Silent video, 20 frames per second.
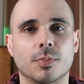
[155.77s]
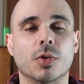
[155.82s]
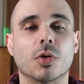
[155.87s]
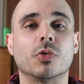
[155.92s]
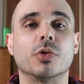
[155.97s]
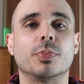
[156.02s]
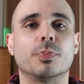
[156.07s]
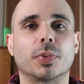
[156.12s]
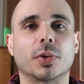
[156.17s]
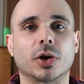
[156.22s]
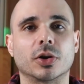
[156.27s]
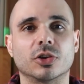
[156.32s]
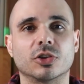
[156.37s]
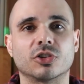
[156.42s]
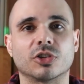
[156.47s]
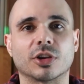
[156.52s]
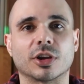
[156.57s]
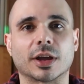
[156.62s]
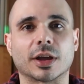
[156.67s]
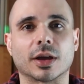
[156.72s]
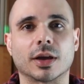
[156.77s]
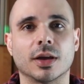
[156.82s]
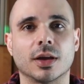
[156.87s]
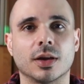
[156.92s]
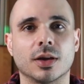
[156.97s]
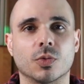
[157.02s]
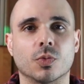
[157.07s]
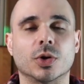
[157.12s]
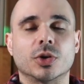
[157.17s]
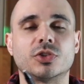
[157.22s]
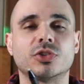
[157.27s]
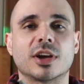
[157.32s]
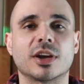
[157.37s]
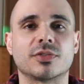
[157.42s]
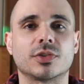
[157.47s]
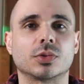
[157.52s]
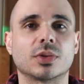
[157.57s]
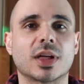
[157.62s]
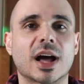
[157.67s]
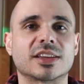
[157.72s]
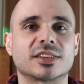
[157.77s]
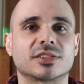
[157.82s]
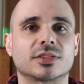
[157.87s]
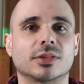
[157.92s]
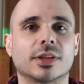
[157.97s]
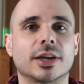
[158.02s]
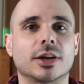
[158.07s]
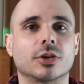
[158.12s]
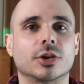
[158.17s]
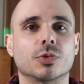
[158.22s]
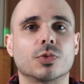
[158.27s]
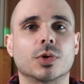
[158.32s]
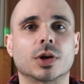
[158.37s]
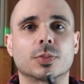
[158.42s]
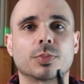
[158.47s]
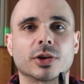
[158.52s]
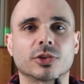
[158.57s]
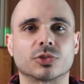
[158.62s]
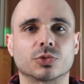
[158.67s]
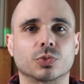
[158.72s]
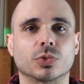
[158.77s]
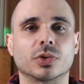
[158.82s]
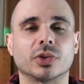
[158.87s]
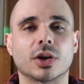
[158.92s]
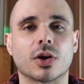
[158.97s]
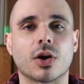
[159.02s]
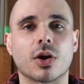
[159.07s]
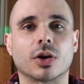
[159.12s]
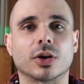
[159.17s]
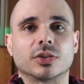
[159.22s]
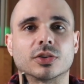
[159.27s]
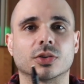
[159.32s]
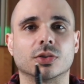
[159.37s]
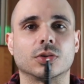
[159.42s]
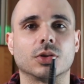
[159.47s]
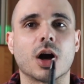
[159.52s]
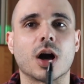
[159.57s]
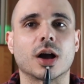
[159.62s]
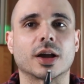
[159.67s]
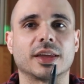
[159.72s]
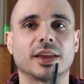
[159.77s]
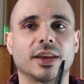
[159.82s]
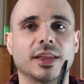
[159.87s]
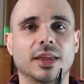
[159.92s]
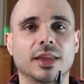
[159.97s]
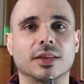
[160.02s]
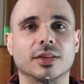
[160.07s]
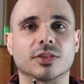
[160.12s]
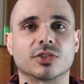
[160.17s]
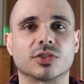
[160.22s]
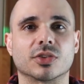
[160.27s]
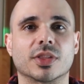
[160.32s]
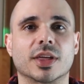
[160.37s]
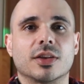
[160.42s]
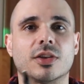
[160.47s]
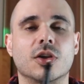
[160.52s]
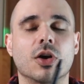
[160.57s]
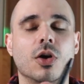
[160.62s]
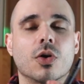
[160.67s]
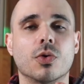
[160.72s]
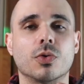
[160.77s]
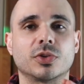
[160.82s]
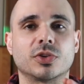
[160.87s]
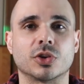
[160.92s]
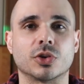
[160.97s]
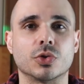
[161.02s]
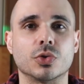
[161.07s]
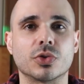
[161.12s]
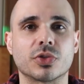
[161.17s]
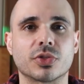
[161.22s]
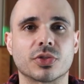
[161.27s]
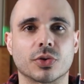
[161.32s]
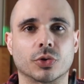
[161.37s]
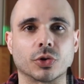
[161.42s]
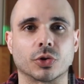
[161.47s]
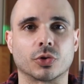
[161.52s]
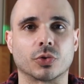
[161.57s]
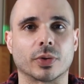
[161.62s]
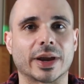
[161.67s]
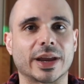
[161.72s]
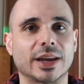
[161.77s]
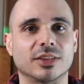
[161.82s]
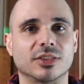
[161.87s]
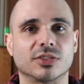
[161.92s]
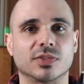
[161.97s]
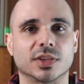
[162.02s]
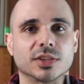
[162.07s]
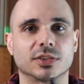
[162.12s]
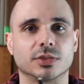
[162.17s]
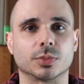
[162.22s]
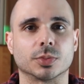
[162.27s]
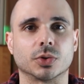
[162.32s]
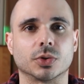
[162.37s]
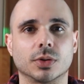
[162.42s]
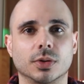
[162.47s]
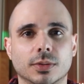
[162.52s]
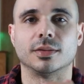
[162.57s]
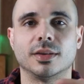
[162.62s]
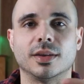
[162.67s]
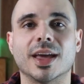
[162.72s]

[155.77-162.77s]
But with burnishing, once you have your last layer, you want to press really hard to lock it in so that no tooth or grain is visible.